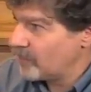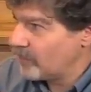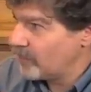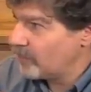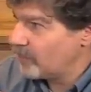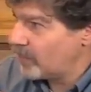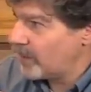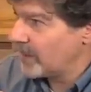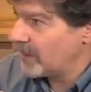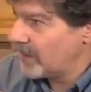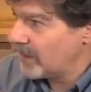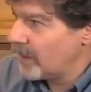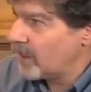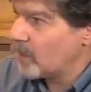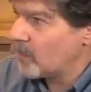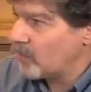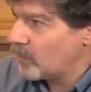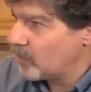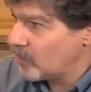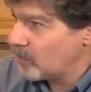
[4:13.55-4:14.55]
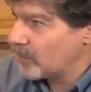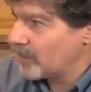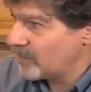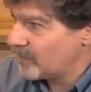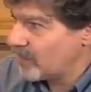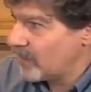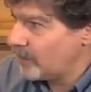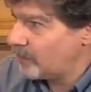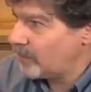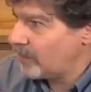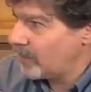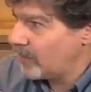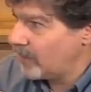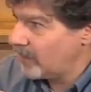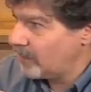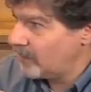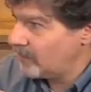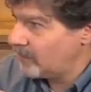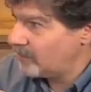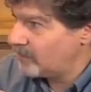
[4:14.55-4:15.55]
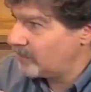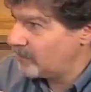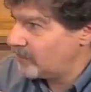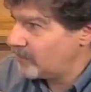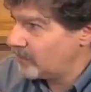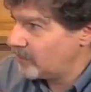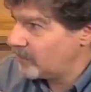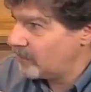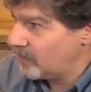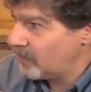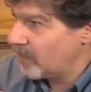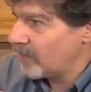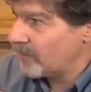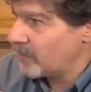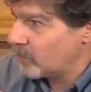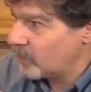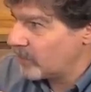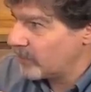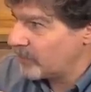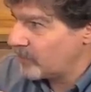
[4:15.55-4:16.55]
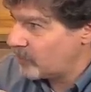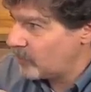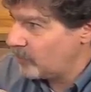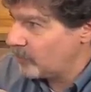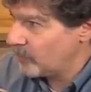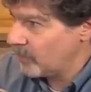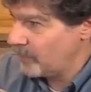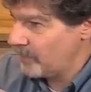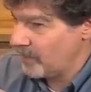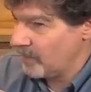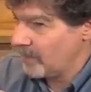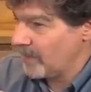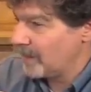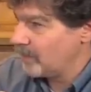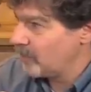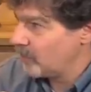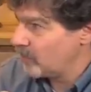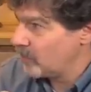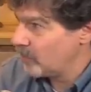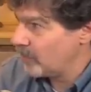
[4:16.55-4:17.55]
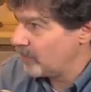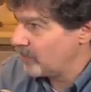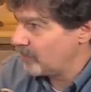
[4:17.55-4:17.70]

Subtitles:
breaking out on the doorstep of one of the world's two premier laboratories